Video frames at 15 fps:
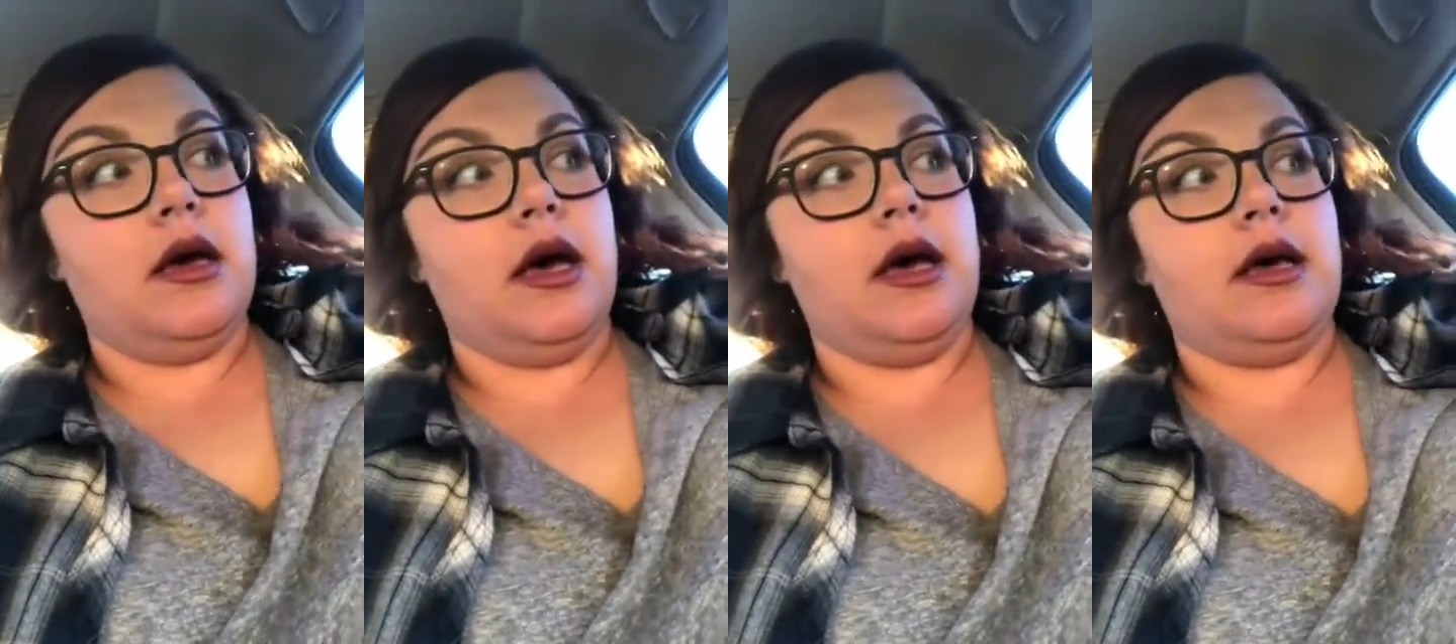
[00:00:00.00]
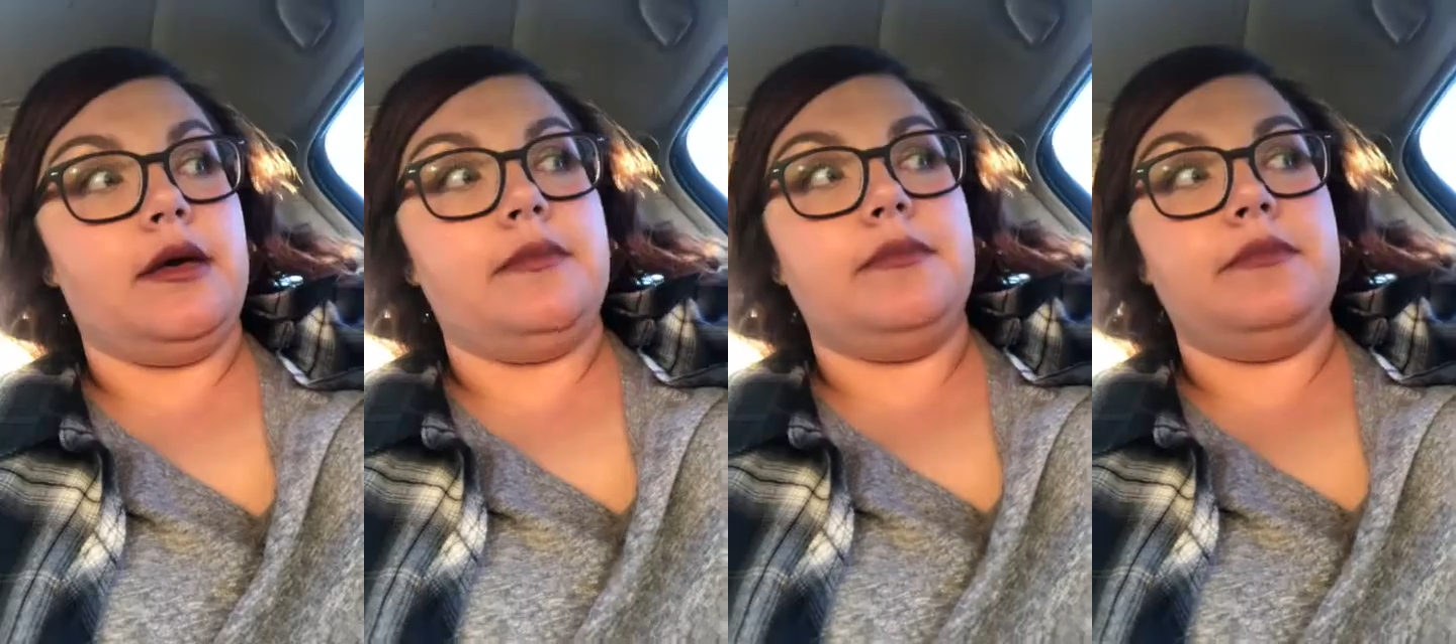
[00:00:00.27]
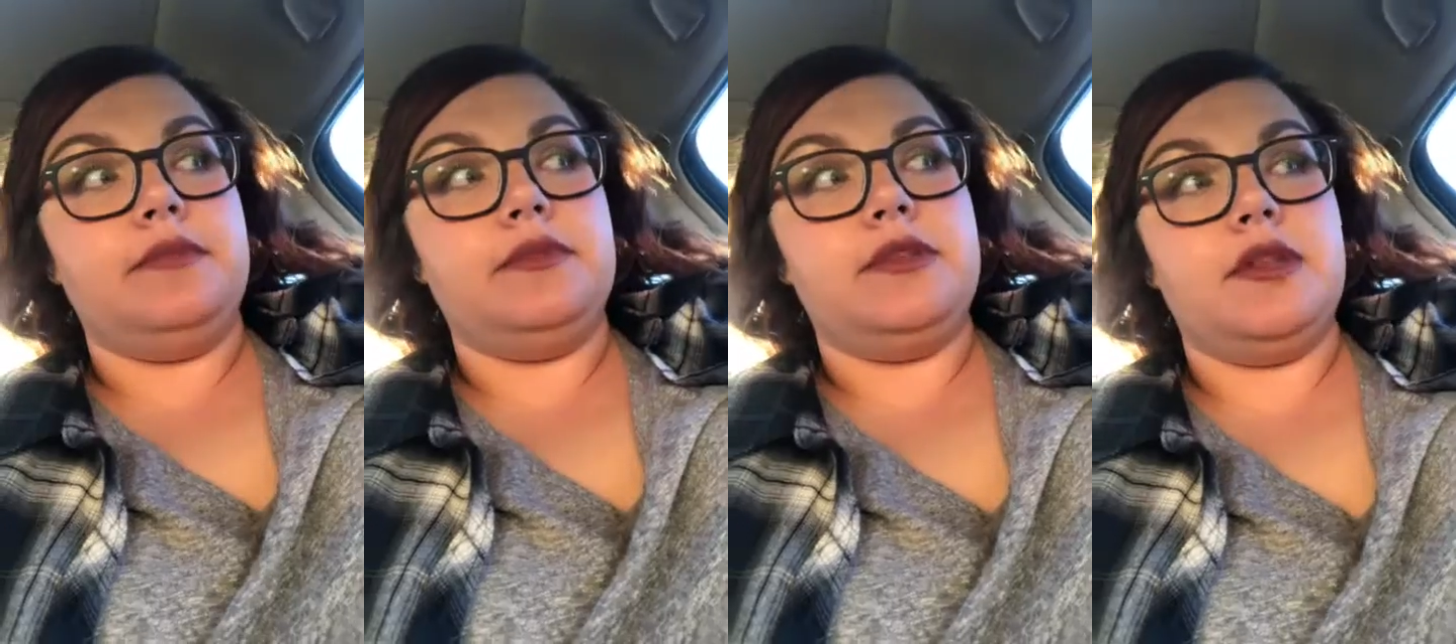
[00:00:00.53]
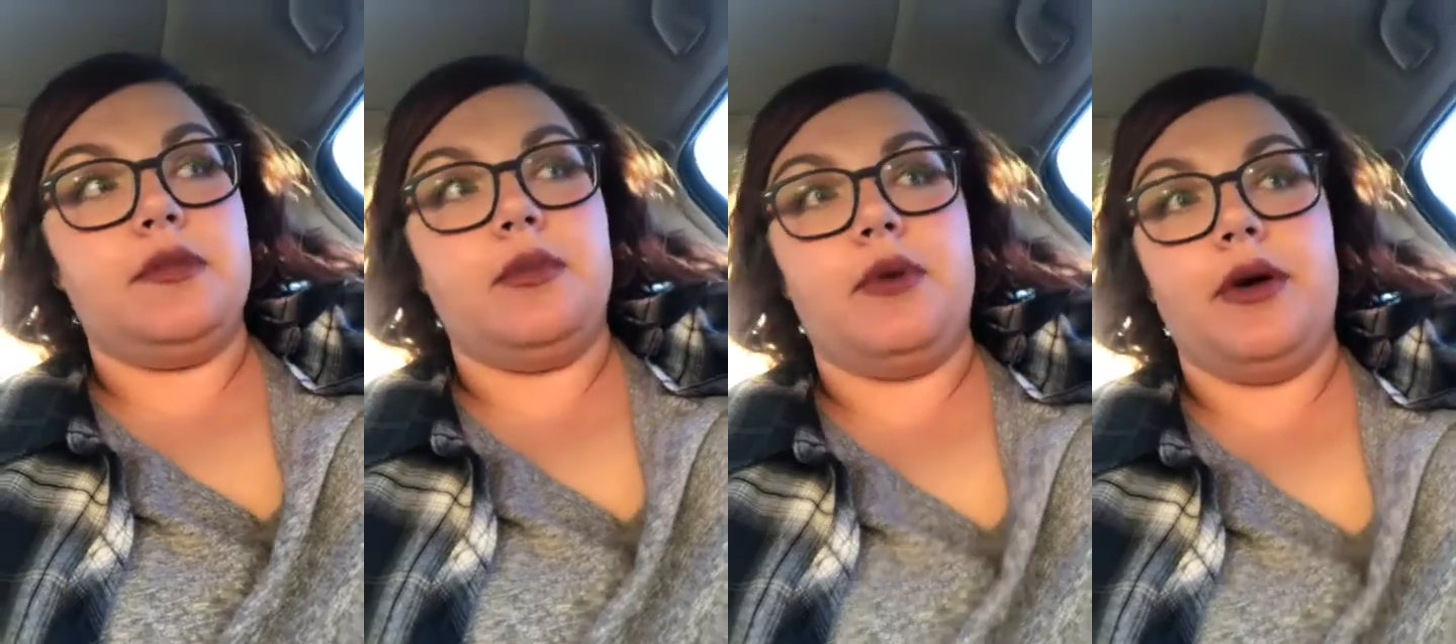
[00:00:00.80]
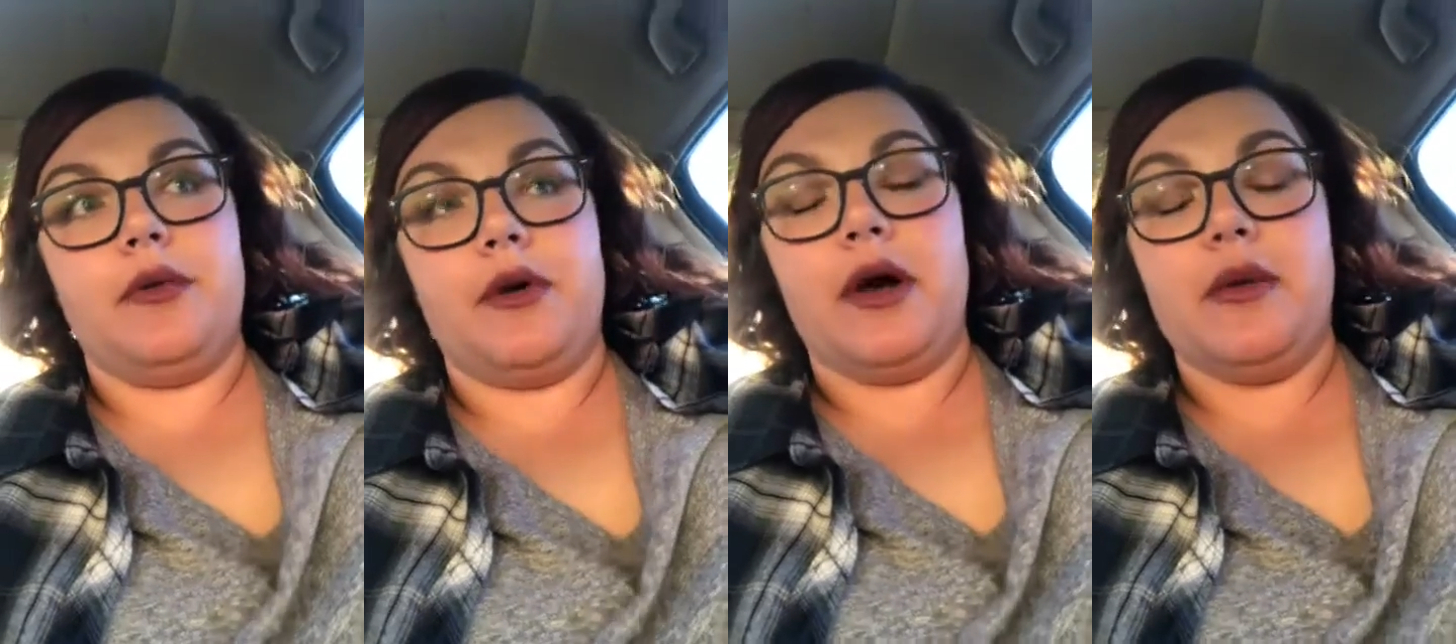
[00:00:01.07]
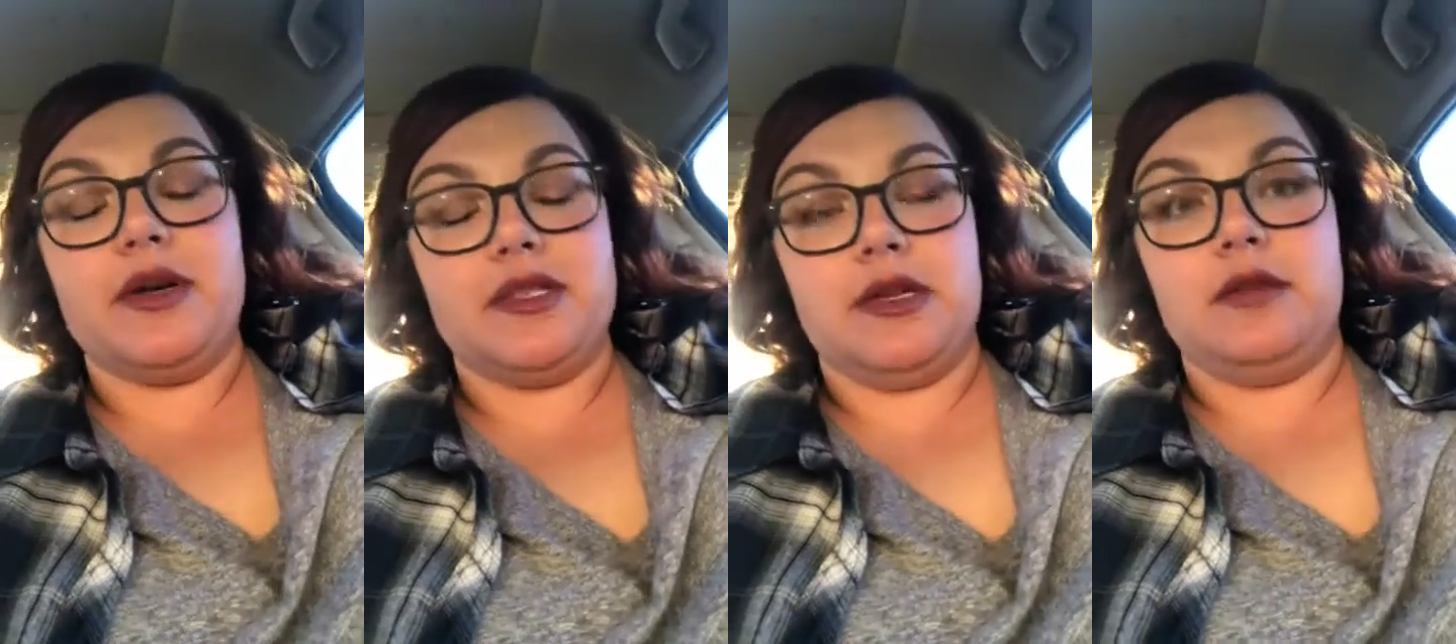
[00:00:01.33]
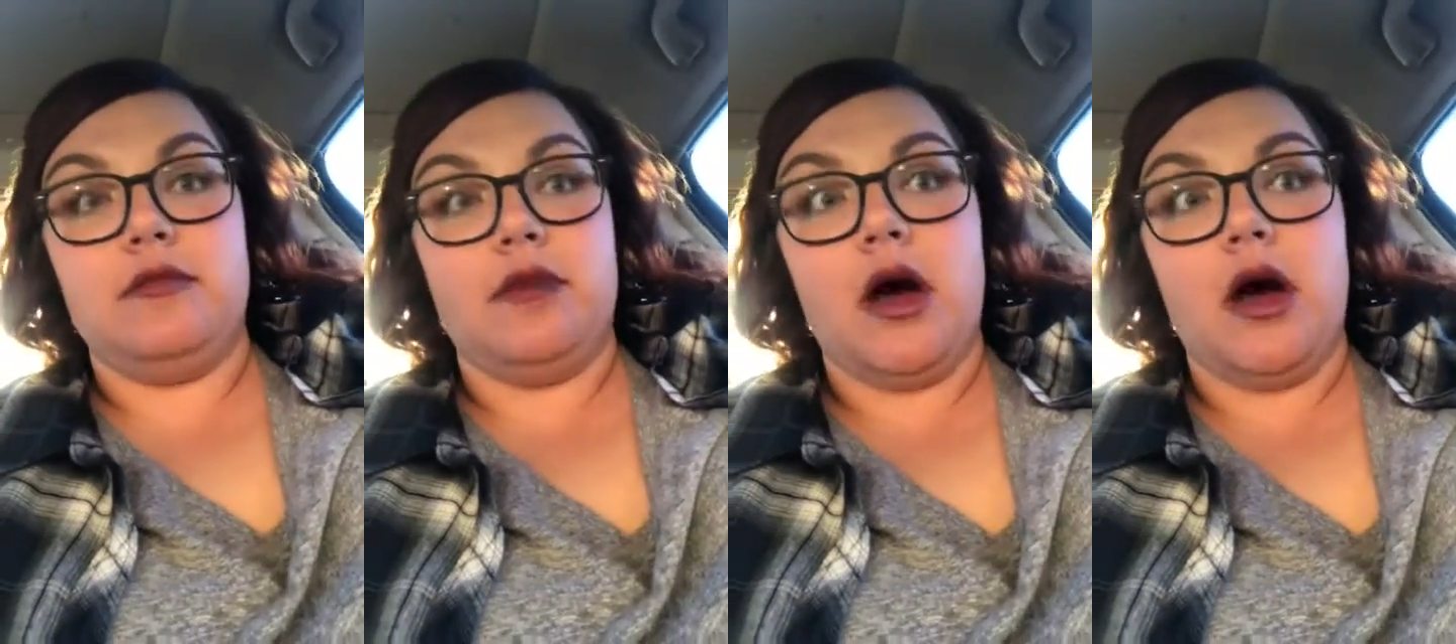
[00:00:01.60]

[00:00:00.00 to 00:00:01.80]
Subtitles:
to the point where I wasn't